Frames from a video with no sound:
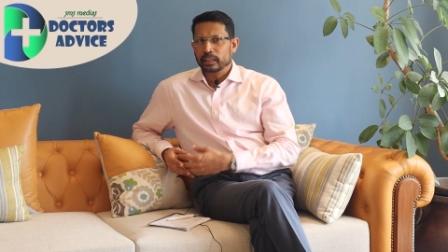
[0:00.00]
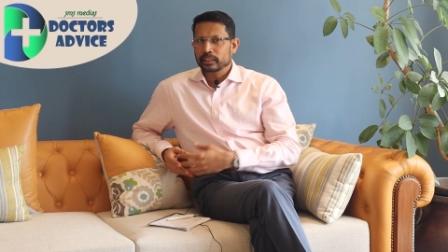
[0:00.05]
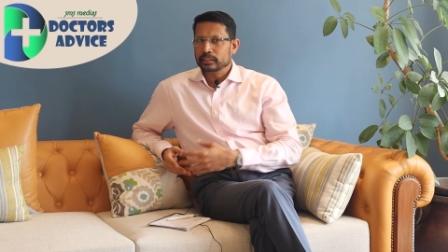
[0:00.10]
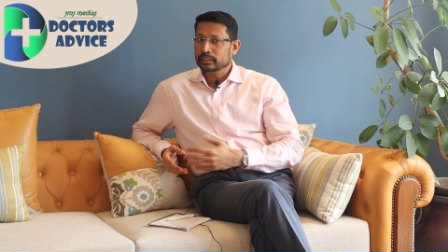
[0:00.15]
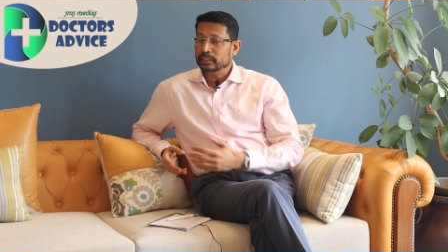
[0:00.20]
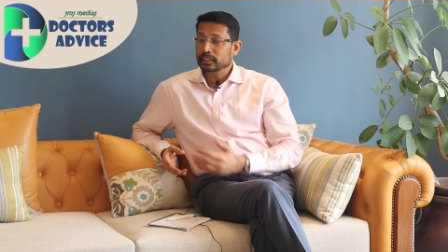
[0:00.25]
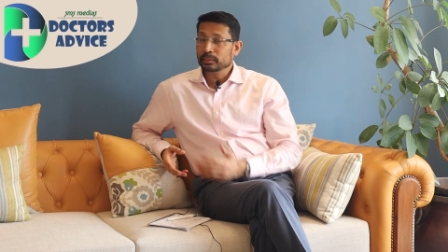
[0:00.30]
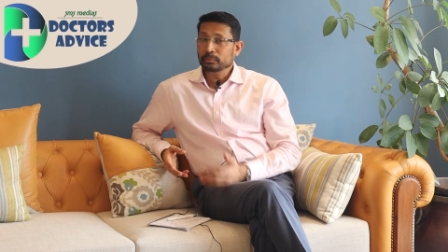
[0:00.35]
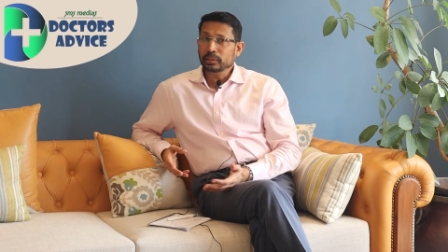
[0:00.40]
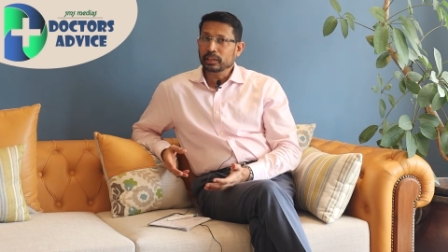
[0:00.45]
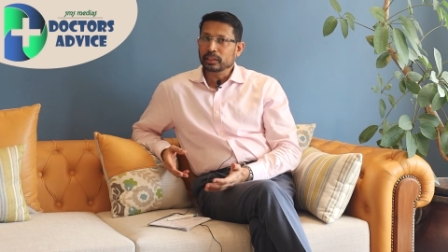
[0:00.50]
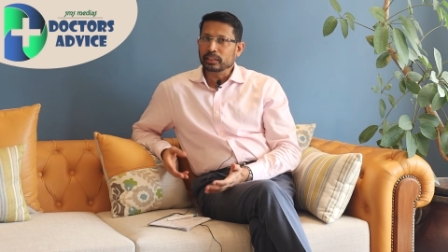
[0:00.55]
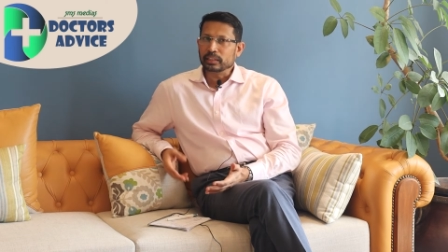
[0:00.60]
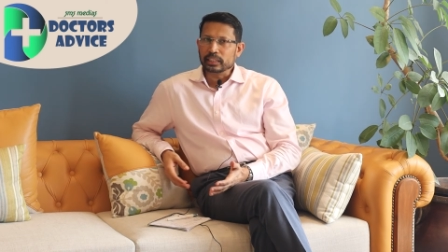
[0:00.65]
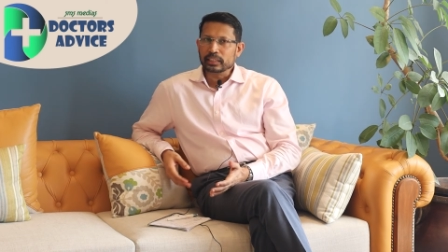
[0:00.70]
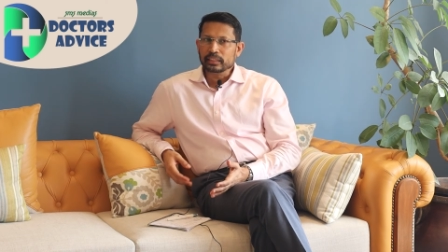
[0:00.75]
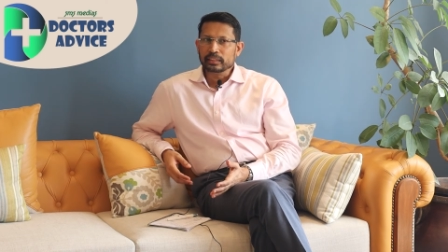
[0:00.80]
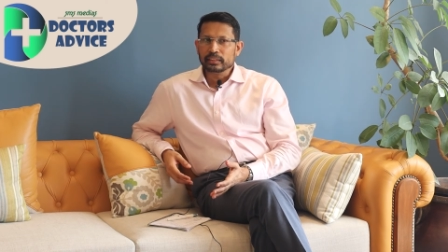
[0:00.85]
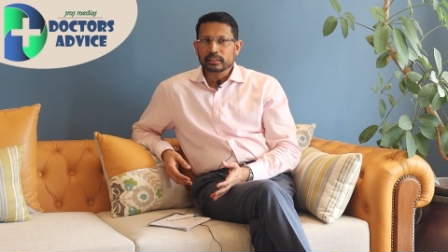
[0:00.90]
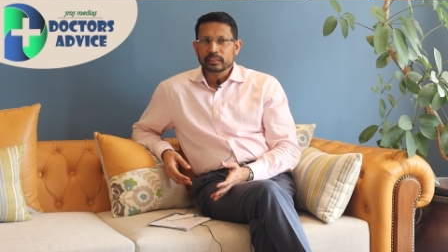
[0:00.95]

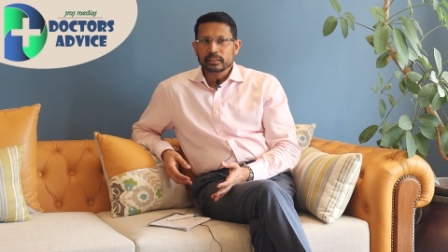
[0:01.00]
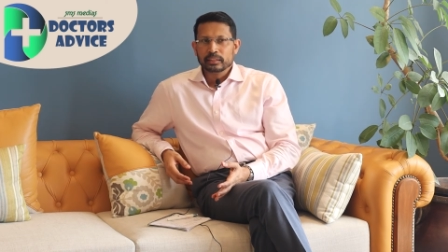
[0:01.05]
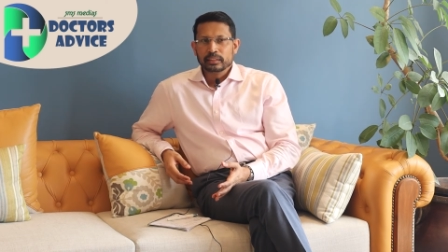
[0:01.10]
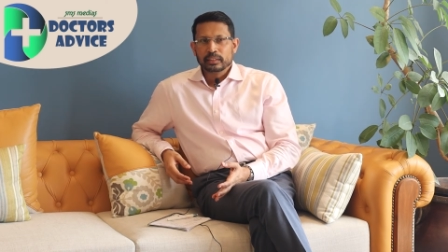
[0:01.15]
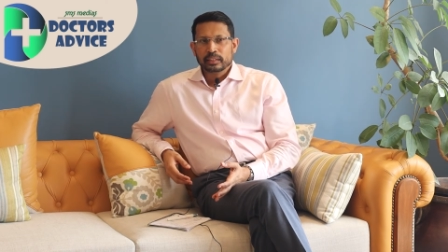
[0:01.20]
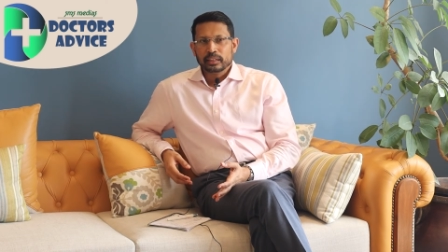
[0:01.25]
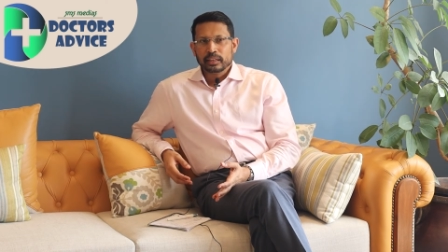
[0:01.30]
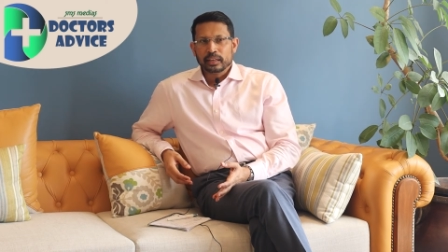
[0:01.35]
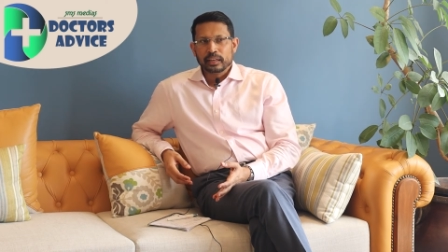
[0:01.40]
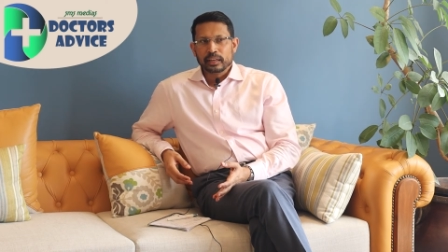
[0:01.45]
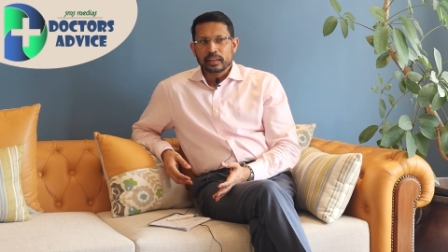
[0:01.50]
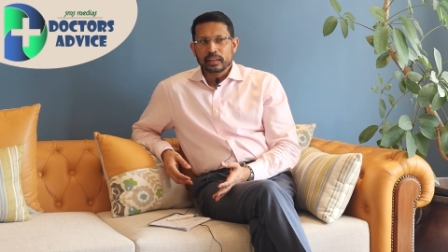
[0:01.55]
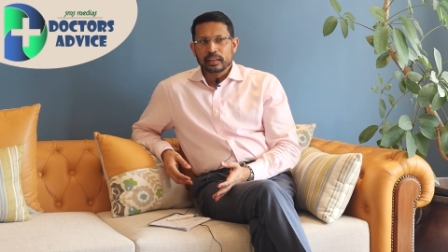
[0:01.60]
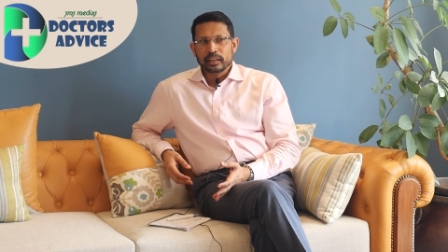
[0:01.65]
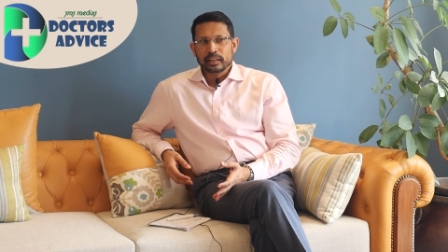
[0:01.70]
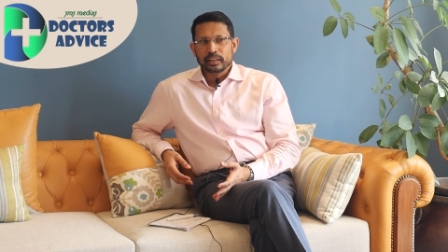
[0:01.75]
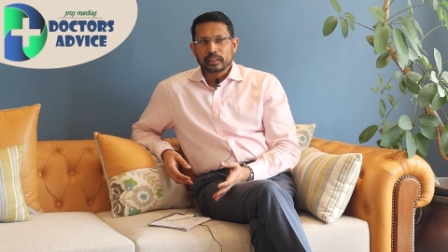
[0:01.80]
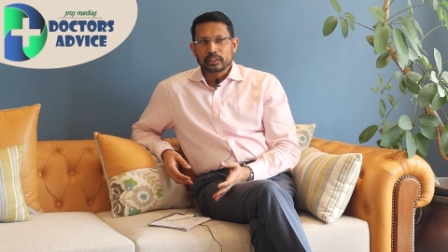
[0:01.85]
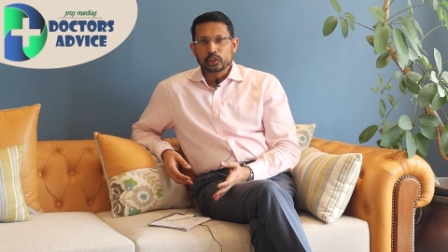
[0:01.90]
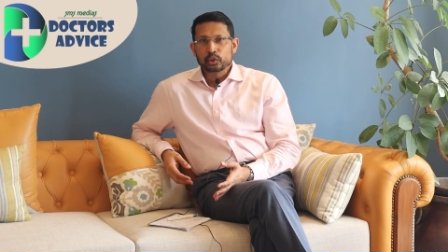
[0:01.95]
Similarly,
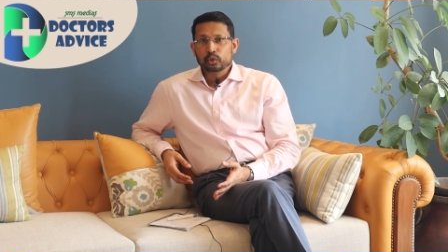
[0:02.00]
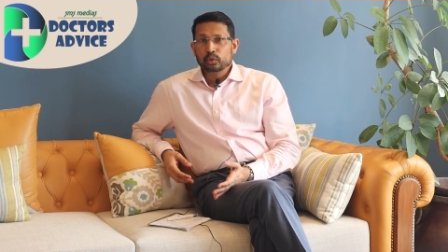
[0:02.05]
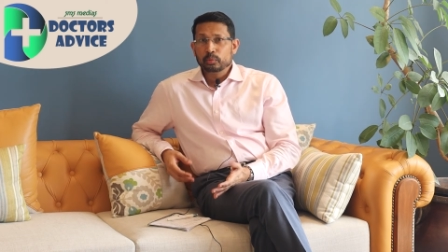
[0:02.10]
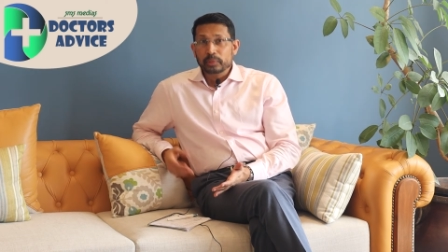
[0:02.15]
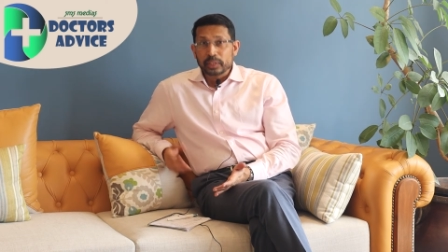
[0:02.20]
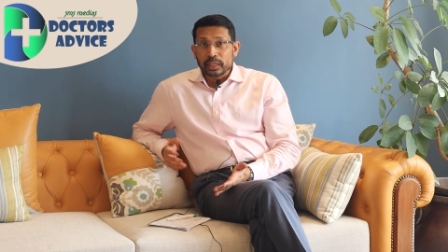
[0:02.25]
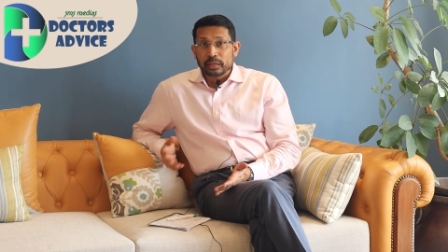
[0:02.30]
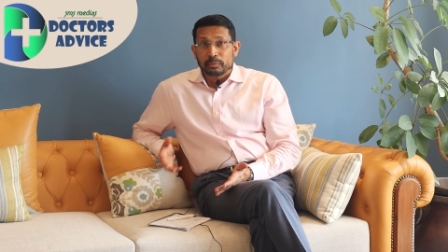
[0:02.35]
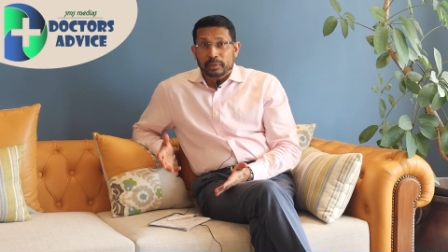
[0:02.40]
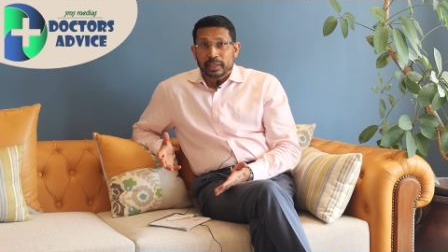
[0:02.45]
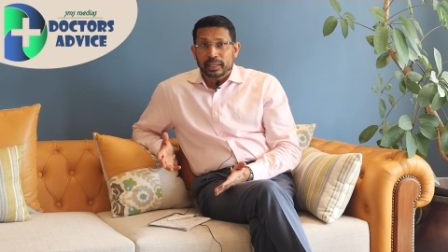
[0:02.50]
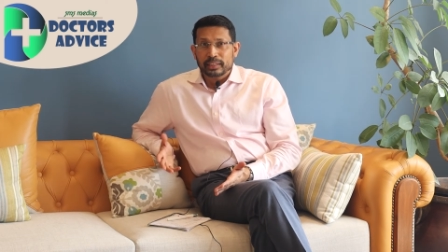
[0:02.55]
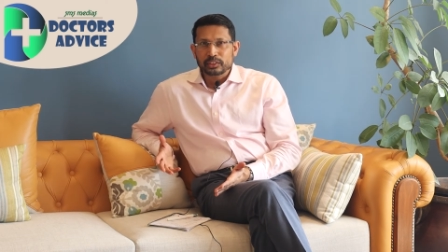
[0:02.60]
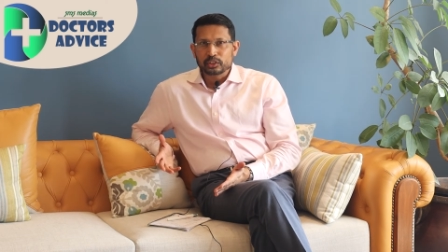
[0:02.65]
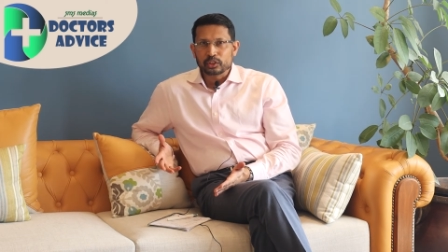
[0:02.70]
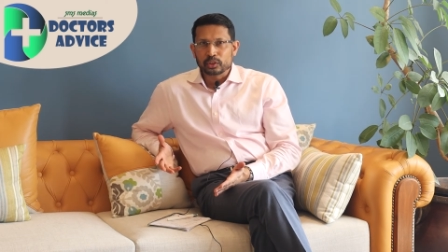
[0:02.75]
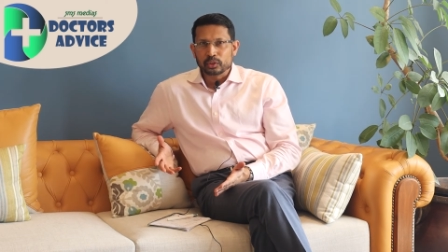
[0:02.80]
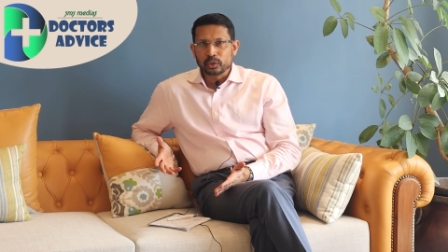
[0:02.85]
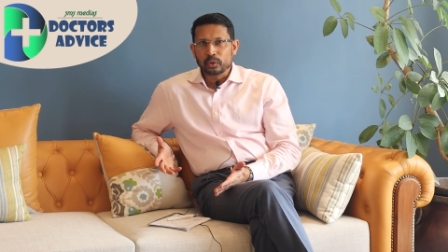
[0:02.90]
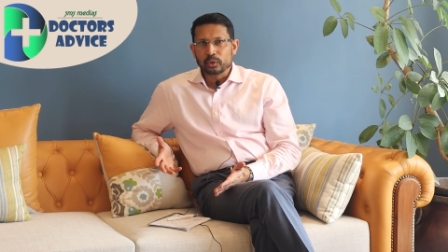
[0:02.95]
you would be
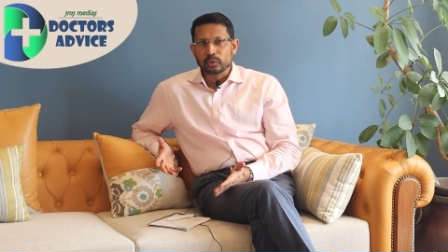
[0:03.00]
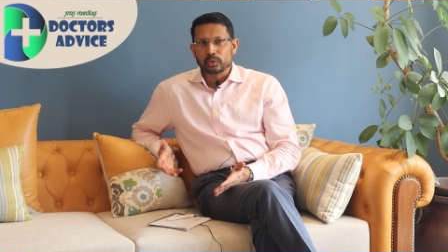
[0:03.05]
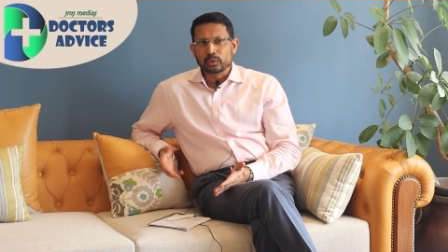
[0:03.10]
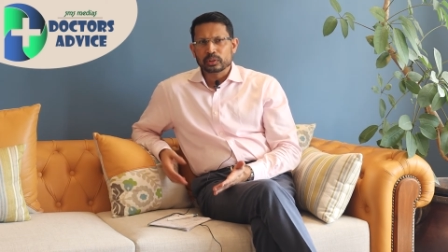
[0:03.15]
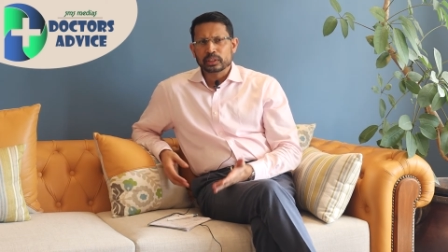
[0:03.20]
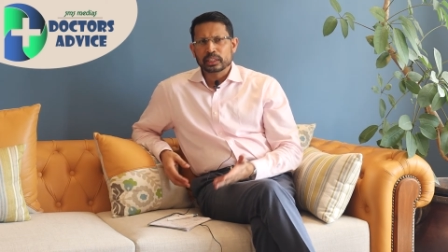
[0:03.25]
amazed to know